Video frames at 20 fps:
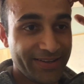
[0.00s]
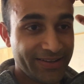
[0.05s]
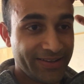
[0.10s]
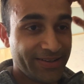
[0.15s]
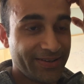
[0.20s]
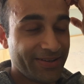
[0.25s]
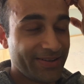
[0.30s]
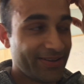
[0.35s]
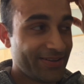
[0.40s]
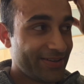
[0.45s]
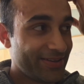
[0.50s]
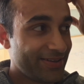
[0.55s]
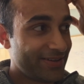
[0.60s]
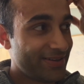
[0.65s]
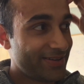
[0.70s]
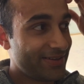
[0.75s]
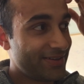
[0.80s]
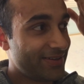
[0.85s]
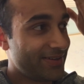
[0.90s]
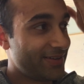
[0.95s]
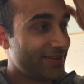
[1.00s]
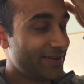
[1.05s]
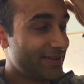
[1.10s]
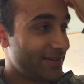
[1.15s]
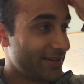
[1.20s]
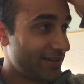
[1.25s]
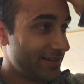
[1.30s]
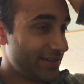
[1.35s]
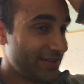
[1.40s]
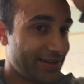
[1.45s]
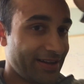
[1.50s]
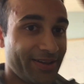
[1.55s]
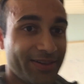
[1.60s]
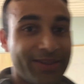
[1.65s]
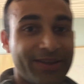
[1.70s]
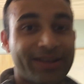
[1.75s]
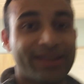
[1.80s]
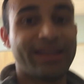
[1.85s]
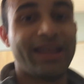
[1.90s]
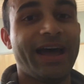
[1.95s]
Especially when it's pretty outside. Oh
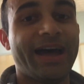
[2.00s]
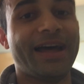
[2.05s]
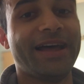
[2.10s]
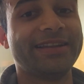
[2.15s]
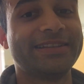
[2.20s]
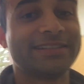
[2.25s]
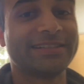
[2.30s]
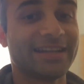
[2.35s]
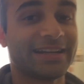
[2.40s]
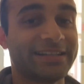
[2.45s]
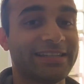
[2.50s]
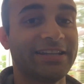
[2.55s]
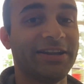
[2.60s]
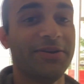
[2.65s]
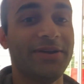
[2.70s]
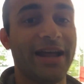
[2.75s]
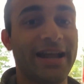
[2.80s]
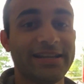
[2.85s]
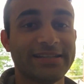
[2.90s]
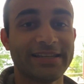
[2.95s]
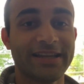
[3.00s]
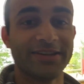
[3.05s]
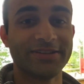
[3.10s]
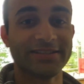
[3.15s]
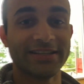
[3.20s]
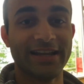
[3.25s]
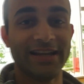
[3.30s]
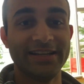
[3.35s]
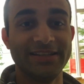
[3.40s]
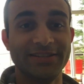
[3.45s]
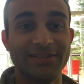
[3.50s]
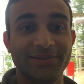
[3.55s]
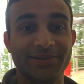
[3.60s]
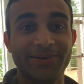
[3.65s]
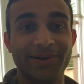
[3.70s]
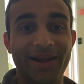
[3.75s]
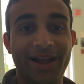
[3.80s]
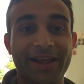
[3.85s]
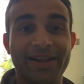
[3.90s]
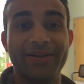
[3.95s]
look, yeah, it's like so nice outside too.
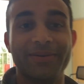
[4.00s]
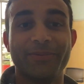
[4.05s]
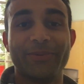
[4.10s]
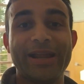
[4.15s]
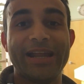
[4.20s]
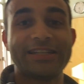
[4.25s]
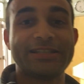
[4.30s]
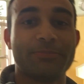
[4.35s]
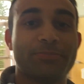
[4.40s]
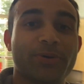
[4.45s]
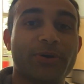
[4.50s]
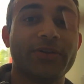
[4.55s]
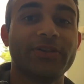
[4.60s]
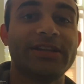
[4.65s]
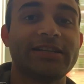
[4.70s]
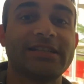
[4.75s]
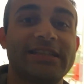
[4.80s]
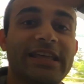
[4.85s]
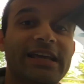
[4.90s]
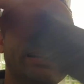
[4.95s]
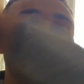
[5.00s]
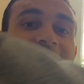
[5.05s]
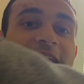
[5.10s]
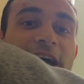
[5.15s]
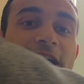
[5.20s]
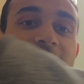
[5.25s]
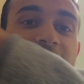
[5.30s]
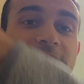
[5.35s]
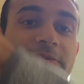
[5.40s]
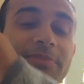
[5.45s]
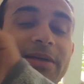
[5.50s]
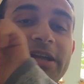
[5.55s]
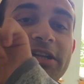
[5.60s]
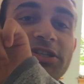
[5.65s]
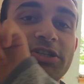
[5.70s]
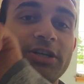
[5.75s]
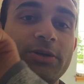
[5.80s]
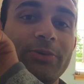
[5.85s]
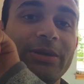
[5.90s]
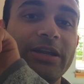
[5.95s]
We had to pull this thing down to make
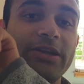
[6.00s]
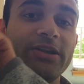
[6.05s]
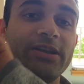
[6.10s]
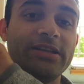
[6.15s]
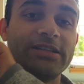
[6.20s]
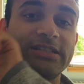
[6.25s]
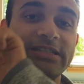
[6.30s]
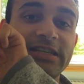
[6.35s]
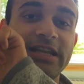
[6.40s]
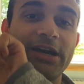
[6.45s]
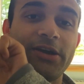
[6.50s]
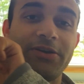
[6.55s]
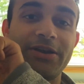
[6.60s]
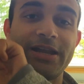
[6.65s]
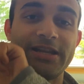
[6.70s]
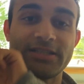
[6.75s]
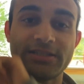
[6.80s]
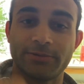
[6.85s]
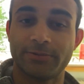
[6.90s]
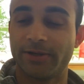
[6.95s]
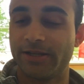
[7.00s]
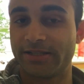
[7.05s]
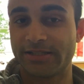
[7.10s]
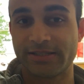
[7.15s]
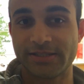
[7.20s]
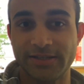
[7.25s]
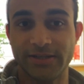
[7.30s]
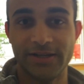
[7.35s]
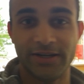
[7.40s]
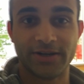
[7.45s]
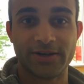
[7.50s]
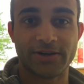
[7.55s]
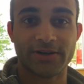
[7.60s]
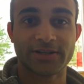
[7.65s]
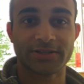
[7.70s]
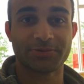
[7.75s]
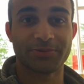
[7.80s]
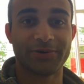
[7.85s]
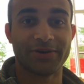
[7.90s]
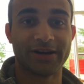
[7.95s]
sure we couldn't see how nice it was, or
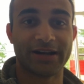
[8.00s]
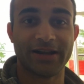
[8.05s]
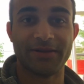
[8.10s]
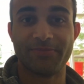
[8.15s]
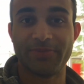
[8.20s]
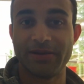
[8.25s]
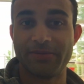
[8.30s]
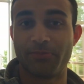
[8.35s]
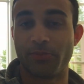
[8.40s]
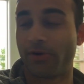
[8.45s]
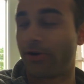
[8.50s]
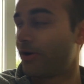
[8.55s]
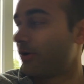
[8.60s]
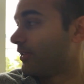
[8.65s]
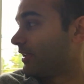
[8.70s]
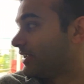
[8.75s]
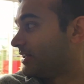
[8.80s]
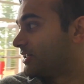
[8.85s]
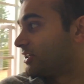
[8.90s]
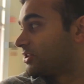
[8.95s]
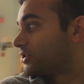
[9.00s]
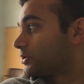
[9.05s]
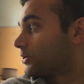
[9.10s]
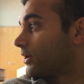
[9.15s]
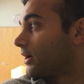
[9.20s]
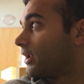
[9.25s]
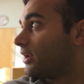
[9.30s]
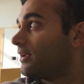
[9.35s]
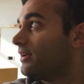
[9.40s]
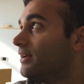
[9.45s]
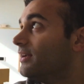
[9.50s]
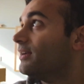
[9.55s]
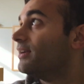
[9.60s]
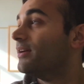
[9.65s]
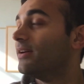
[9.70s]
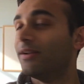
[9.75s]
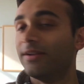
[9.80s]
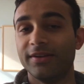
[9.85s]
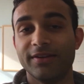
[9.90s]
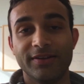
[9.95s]
else we were gonna be morally destroyed. It's
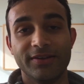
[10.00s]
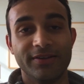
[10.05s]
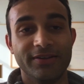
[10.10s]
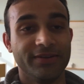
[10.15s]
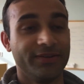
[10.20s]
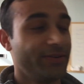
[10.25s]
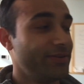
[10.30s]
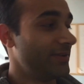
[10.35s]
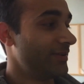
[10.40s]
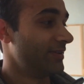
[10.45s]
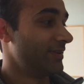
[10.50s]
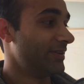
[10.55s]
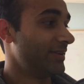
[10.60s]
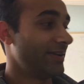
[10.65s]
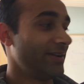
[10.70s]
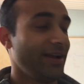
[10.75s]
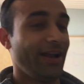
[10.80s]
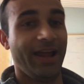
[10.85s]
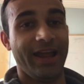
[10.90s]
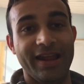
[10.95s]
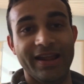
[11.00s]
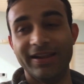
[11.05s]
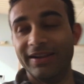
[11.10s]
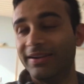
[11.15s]
literally like the prettiest place ever.